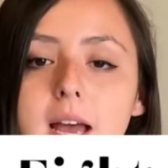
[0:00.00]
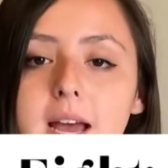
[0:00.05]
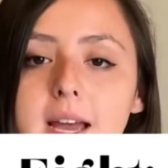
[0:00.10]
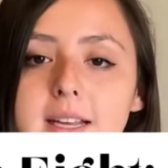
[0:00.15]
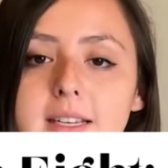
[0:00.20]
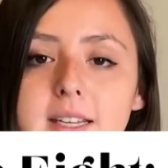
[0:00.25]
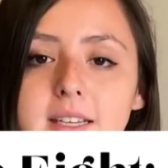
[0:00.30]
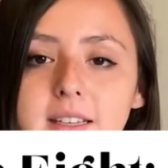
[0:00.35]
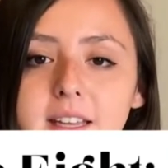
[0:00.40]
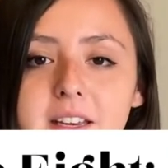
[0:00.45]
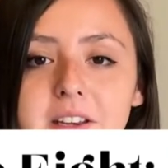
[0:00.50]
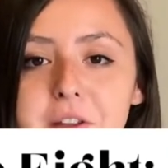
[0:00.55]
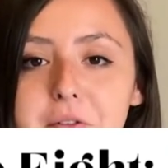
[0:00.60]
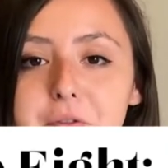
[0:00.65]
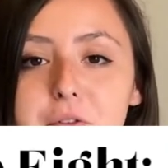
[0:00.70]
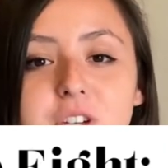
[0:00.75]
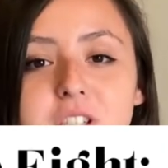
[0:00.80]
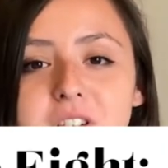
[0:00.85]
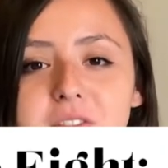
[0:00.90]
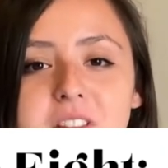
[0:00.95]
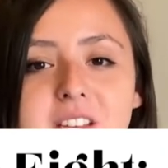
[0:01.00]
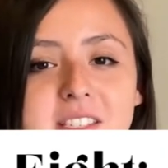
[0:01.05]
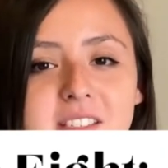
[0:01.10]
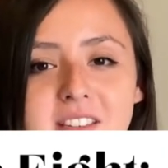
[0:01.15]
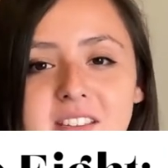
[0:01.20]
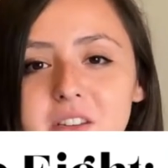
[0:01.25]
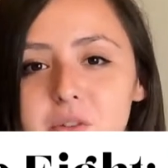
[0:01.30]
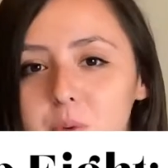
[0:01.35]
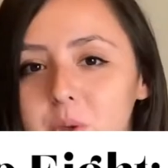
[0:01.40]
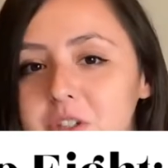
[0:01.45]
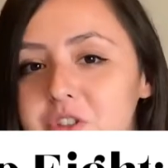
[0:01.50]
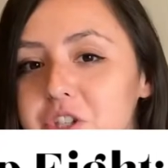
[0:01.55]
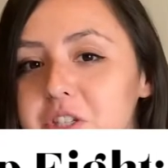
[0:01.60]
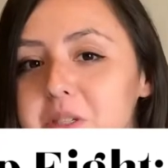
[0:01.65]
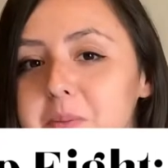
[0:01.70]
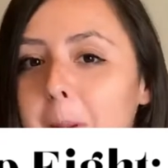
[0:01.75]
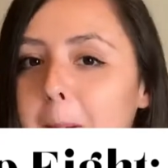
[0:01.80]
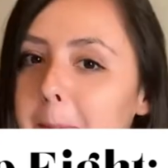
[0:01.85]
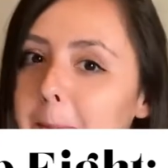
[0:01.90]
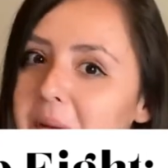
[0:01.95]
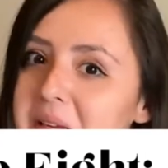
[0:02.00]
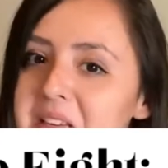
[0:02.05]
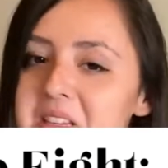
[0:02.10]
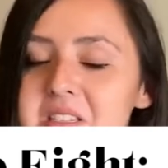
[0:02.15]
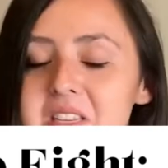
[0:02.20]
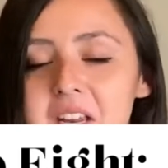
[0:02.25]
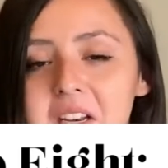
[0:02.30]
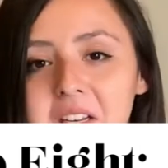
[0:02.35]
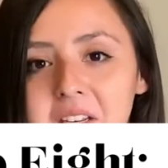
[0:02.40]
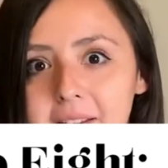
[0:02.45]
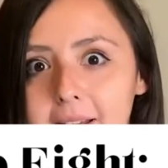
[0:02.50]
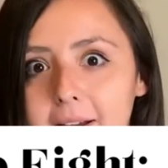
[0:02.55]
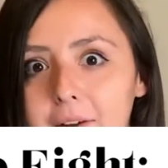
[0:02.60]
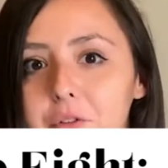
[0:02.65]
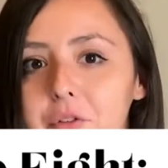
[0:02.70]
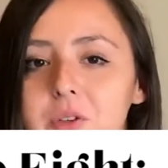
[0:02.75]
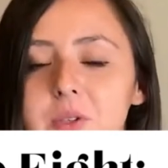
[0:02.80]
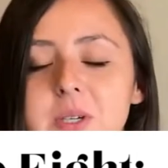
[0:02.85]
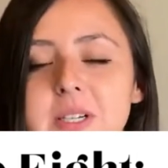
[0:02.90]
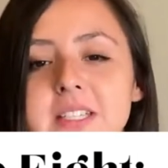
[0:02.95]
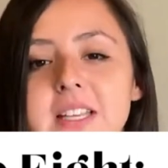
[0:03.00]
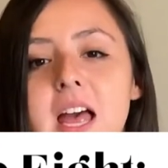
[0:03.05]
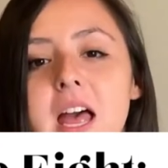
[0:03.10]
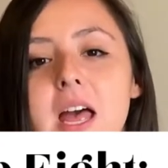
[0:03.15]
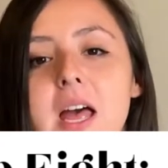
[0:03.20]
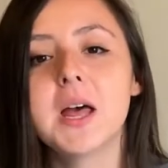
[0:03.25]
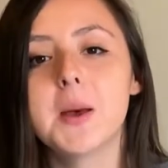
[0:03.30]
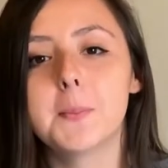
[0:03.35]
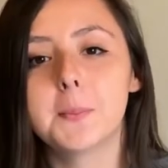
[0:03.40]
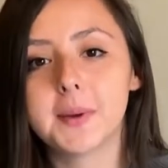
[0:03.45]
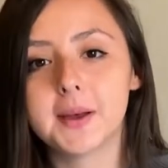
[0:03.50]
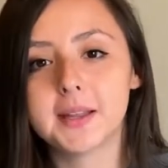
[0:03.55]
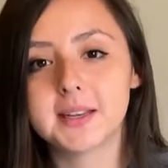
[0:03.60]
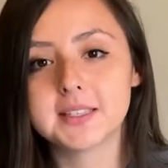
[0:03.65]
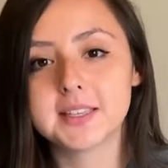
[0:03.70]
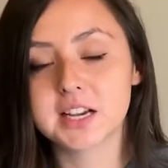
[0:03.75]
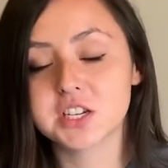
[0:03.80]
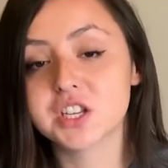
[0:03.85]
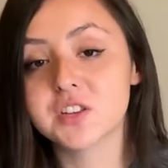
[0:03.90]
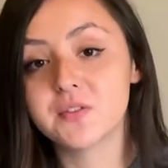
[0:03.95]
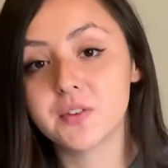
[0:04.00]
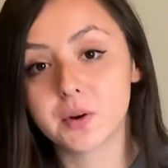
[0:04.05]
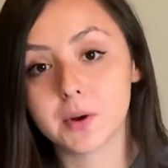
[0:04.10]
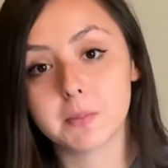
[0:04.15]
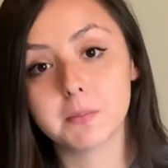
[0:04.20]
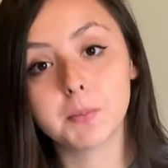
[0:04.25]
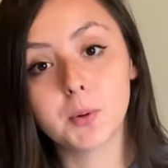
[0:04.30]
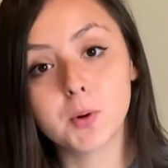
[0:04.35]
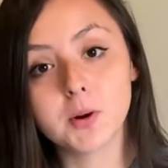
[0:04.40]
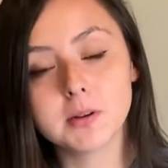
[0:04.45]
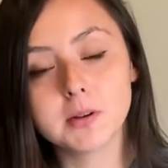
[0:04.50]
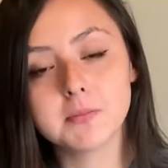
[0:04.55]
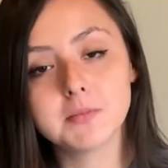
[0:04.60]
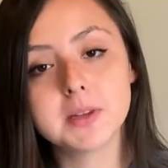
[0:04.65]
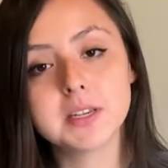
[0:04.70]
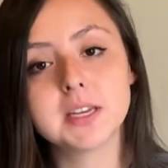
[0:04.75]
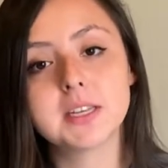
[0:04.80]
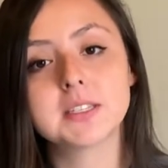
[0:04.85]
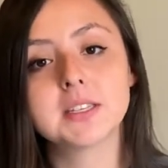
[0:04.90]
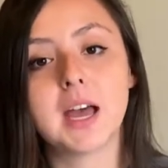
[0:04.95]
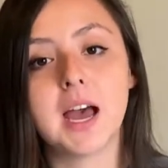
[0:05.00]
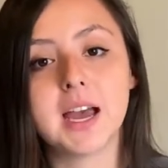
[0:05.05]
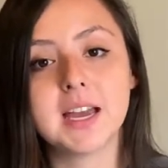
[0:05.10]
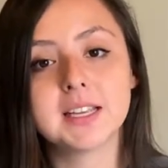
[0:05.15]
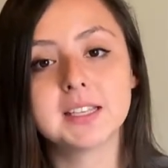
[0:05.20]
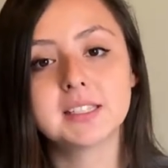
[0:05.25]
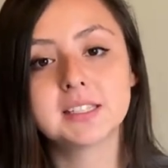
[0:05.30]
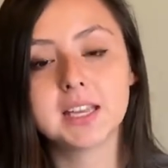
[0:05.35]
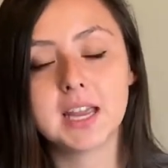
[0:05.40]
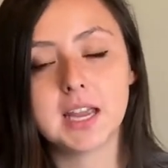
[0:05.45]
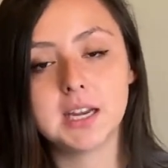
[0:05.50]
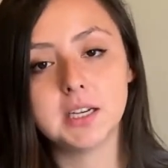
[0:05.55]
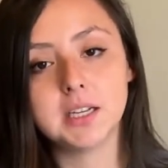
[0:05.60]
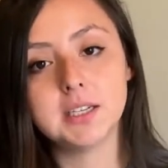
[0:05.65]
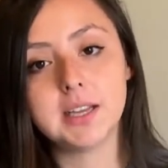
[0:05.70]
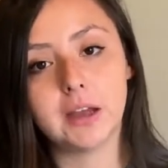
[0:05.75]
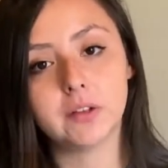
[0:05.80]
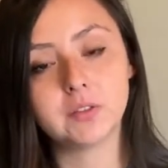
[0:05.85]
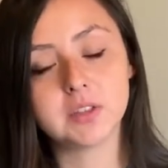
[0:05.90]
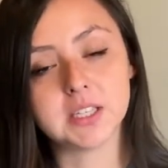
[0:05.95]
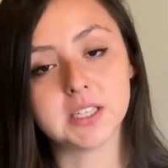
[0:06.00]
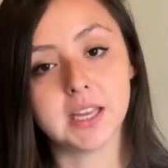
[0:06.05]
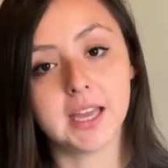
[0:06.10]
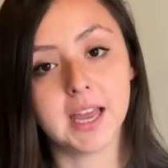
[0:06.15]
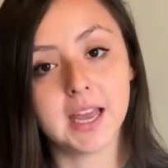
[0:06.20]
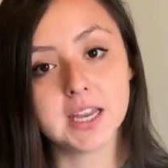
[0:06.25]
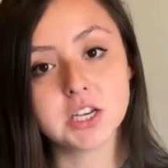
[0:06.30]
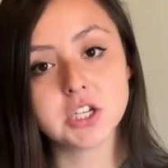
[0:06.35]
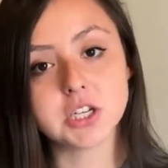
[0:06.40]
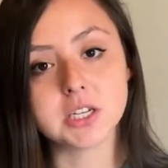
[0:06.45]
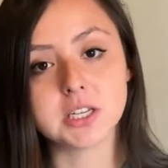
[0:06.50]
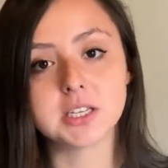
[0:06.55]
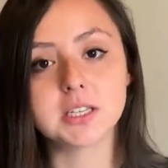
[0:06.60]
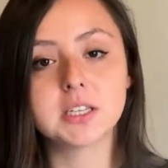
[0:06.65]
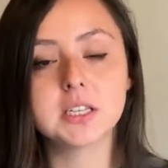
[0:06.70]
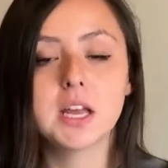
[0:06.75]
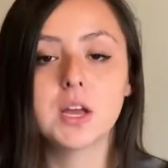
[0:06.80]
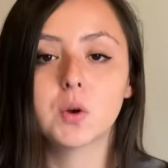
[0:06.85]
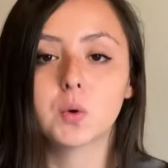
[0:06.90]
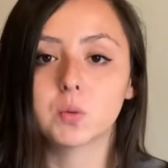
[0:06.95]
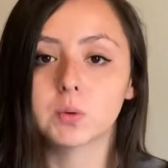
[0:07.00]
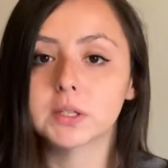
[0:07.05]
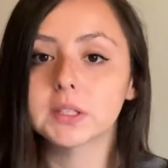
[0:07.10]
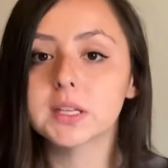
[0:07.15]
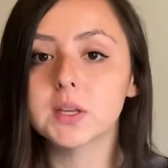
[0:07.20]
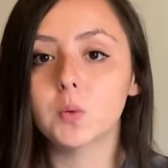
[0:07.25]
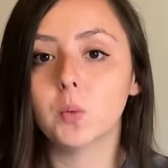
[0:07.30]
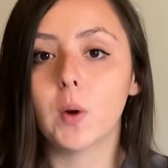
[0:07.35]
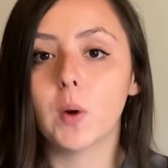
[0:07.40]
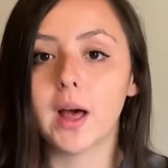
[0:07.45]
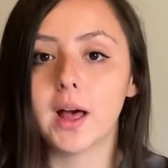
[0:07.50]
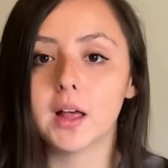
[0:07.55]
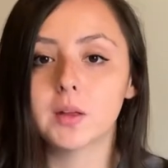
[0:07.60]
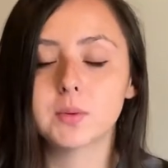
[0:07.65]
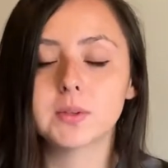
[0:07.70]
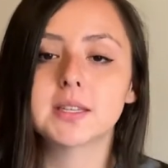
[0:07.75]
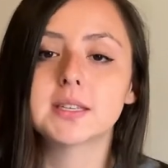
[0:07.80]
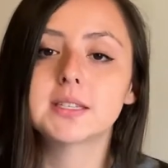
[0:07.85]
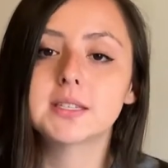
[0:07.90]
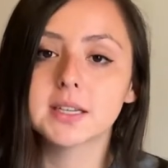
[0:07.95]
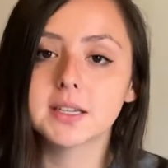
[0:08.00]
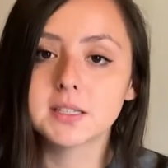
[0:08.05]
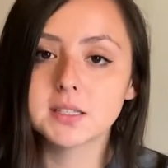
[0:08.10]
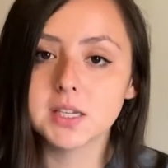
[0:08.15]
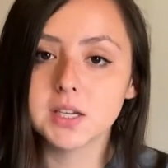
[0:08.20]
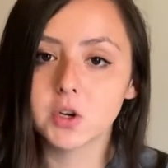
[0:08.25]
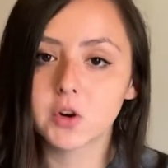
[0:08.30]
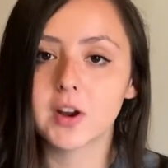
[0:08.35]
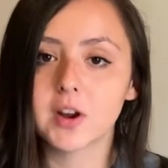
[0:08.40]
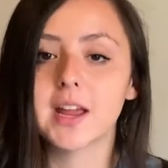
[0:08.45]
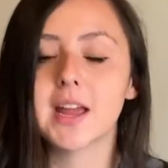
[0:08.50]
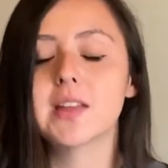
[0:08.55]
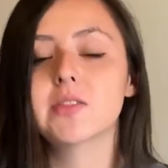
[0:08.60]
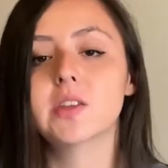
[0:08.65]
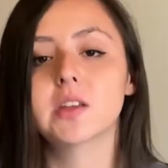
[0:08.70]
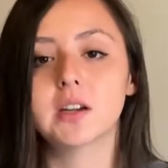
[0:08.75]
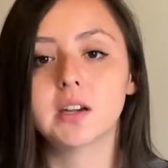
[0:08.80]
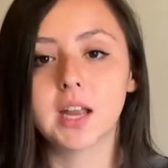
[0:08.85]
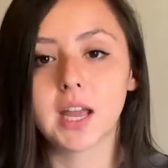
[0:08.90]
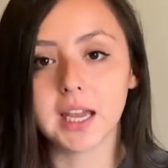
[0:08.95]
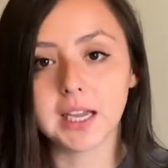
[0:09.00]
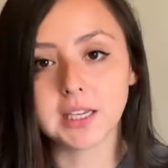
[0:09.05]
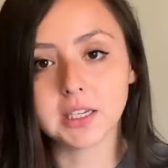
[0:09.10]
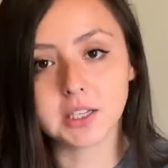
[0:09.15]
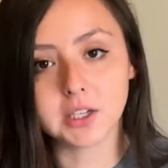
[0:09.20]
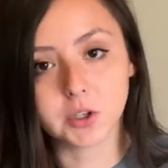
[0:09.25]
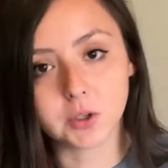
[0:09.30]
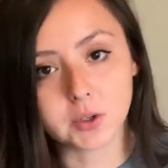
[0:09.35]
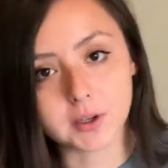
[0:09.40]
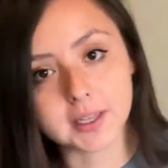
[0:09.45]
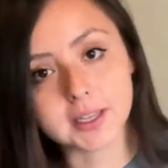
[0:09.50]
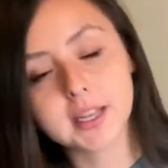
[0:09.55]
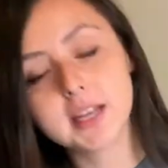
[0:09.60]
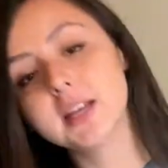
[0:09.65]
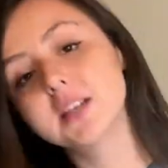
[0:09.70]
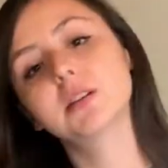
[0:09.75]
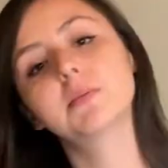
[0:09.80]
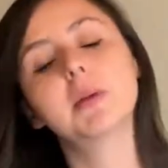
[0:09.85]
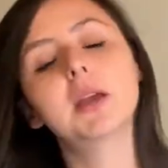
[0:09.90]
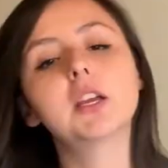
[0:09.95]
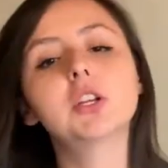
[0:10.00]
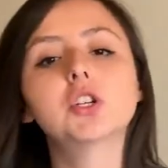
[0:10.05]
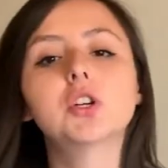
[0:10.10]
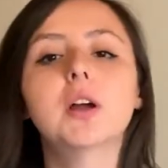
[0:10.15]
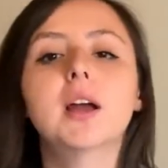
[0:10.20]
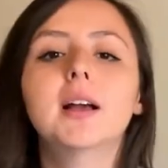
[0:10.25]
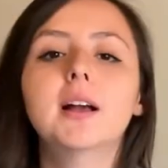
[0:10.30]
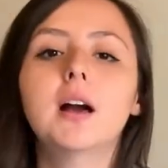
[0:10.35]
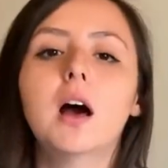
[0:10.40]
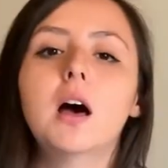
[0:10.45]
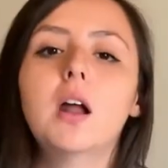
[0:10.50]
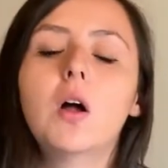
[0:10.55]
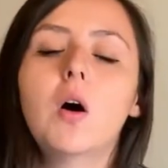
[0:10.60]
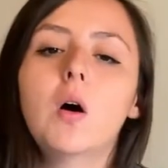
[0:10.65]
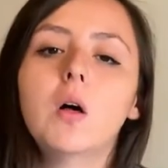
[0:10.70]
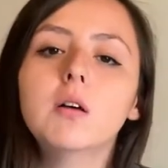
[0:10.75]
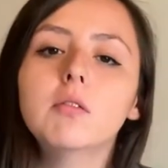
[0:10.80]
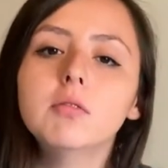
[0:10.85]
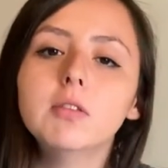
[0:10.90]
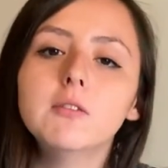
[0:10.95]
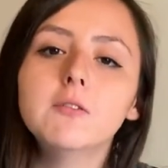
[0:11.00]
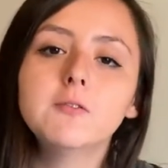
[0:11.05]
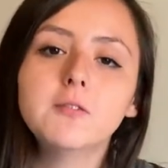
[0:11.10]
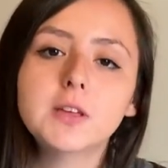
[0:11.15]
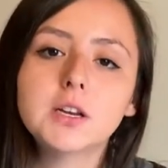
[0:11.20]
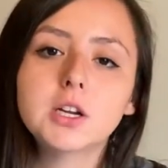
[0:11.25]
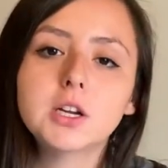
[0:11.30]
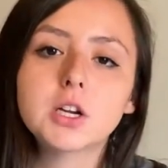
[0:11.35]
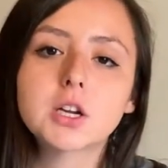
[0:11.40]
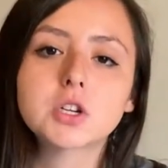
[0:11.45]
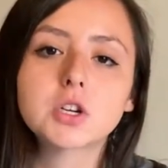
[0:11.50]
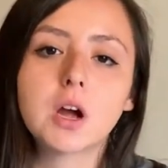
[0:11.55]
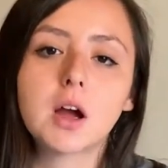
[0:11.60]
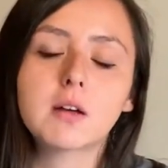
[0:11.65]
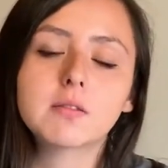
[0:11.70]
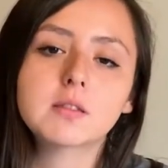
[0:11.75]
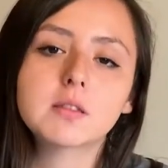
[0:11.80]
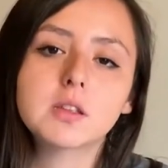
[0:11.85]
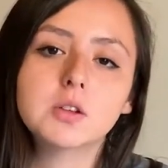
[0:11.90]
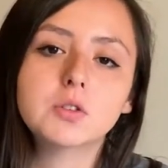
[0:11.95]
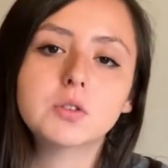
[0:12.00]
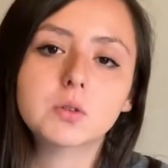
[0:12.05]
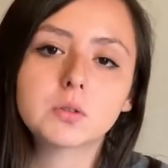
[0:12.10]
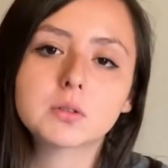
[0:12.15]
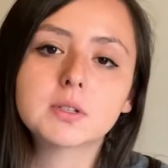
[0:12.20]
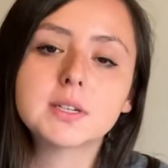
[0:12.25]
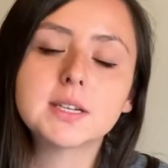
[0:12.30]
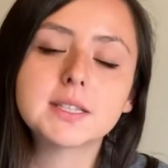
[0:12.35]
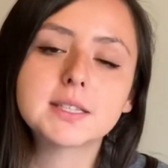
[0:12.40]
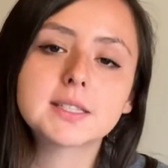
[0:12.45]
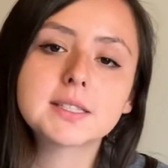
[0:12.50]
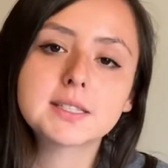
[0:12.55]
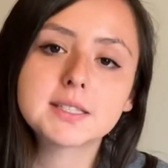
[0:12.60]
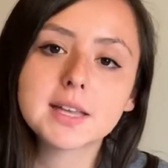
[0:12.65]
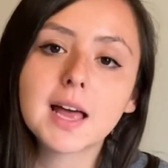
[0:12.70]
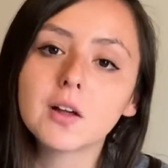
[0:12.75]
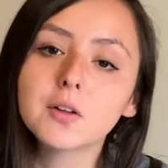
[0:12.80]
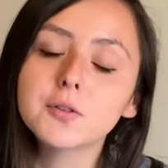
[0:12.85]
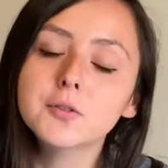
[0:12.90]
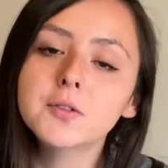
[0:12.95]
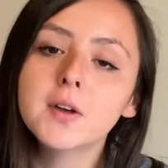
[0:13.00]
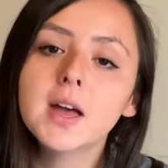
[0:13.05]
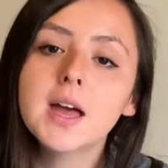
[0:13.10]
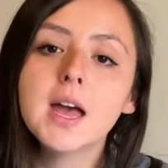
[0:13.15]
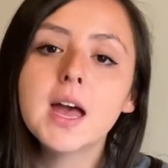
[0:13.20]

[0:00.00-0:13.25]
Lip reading: I didn't get any footage of this because it would have just been me sanding down doors, but it's actually very important because I sanded down the edges really well with a 60 grit and then an 80 grit to make sure I got all of the finish off of the door itself.